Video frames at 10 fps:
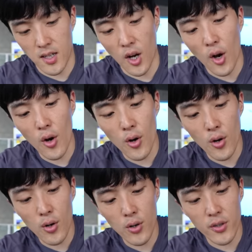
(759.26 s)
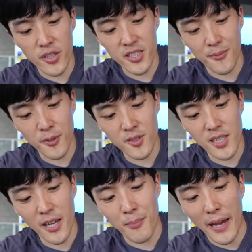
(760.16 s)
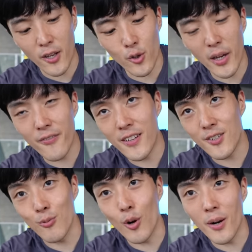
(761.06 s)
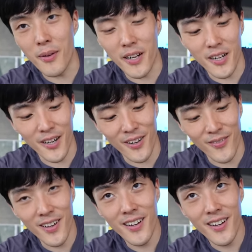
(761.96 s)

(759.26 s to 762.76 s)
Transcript: Oh, you're supposed to like microwave it to warm it up.